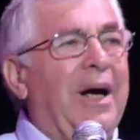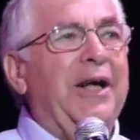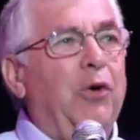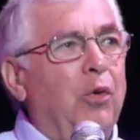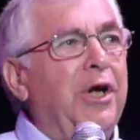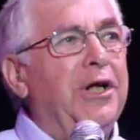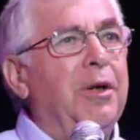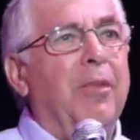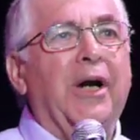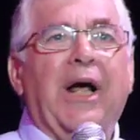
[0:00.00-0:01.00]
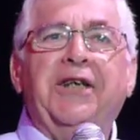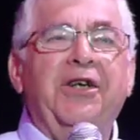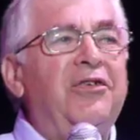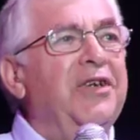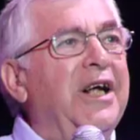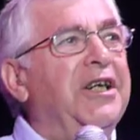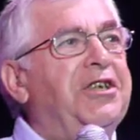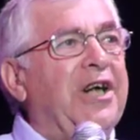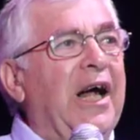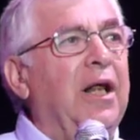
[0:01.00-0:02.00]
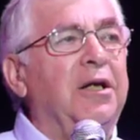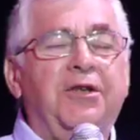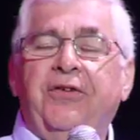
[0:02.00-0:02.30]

I don't need the money. I just need a challenge.